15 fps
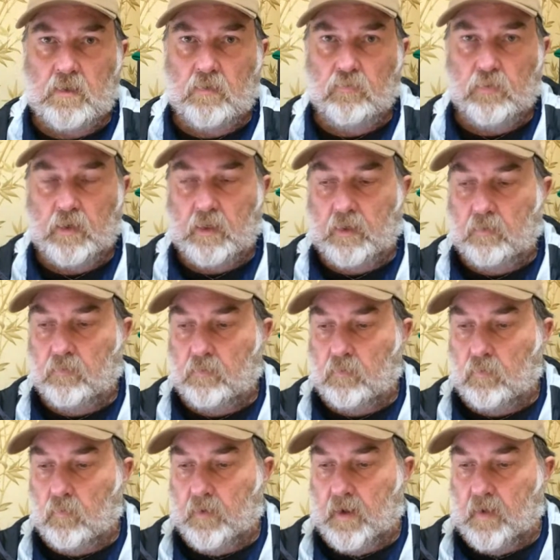So really
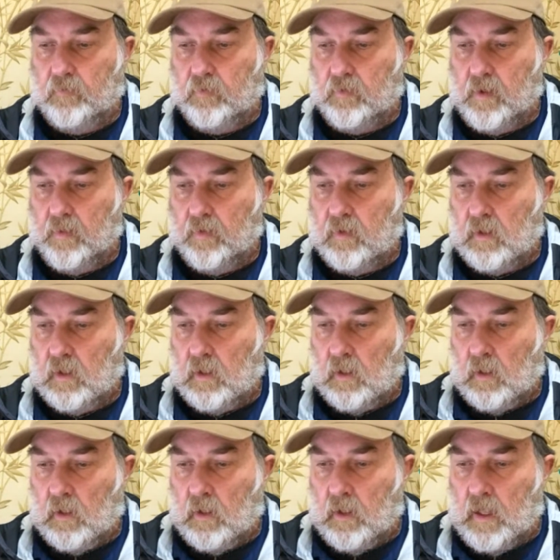one after the other.
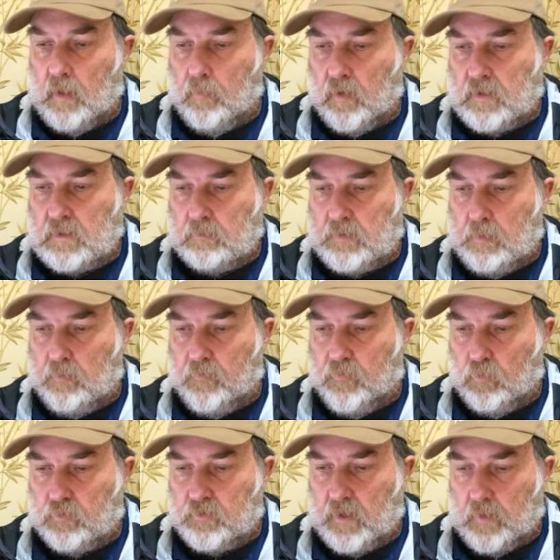And by September
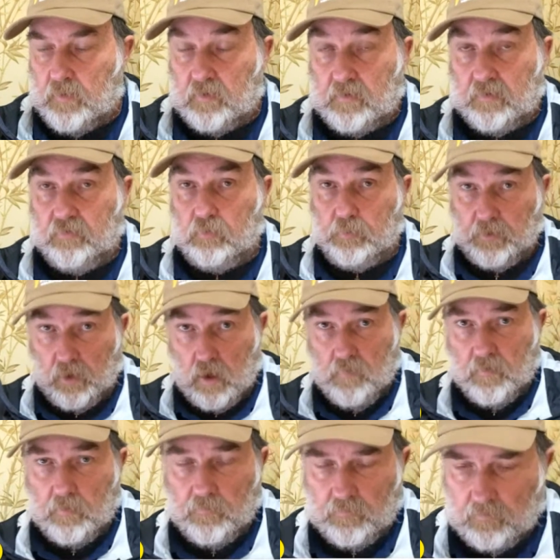14th, the test will be
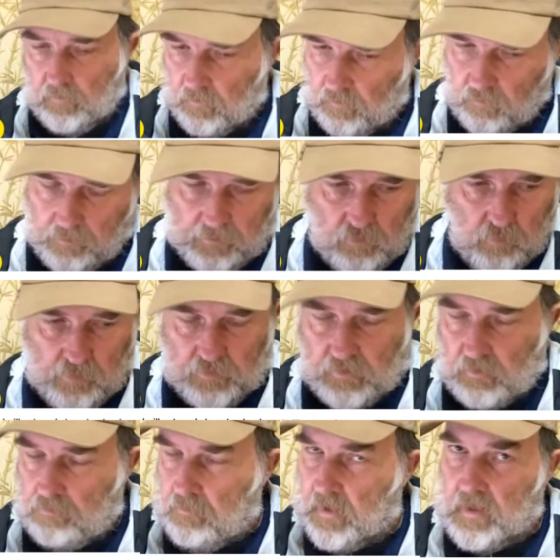over. We'll be
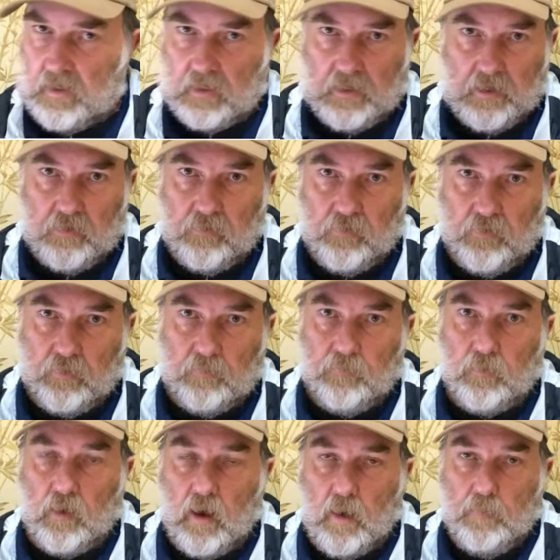almost immediately into the
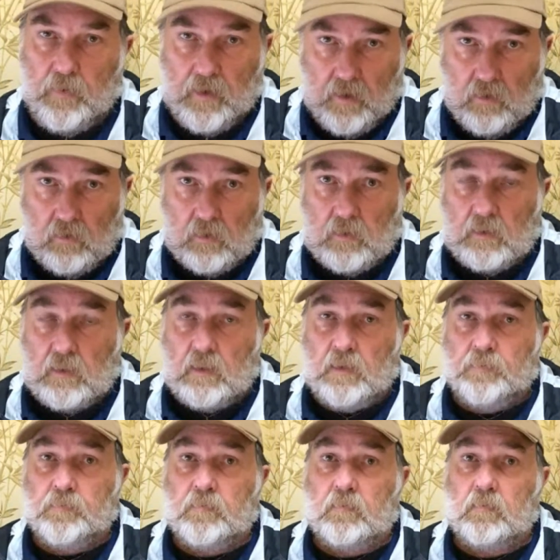IPL.
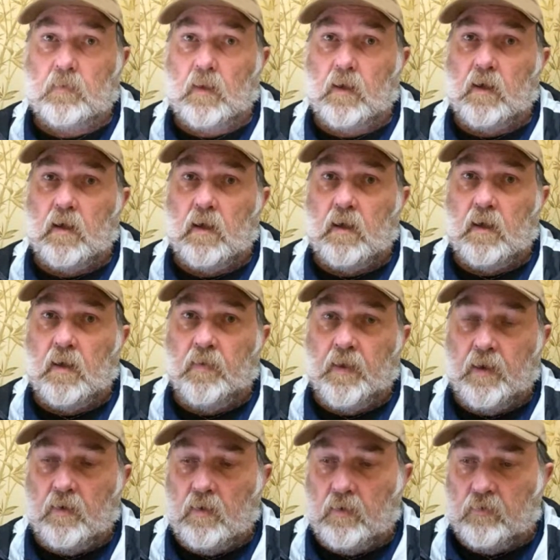And
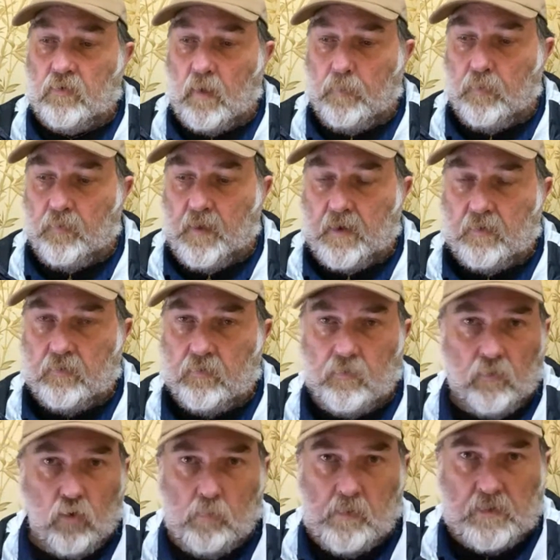then on top of
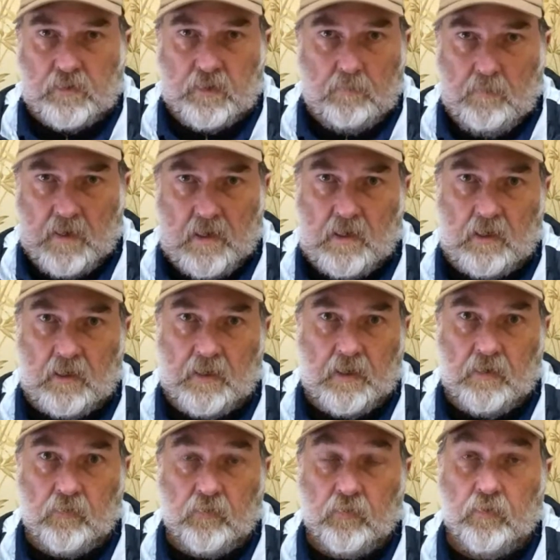that, almost immediately
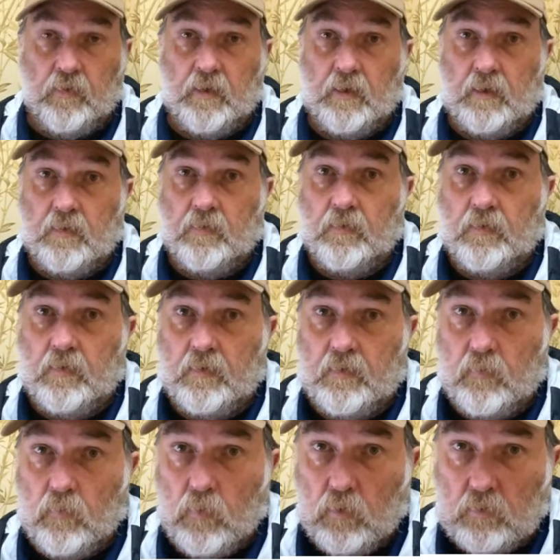into the
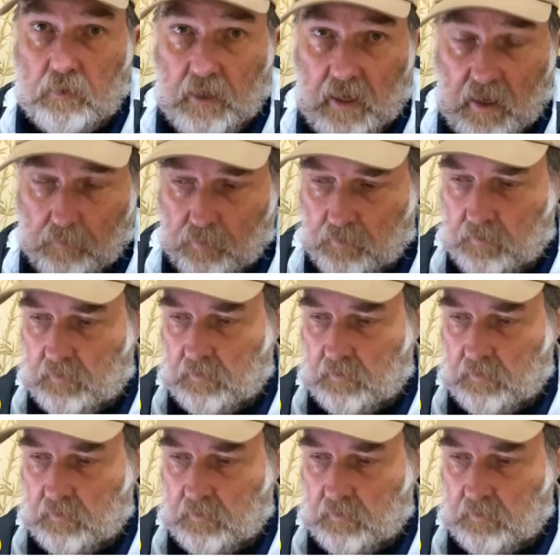World Cup.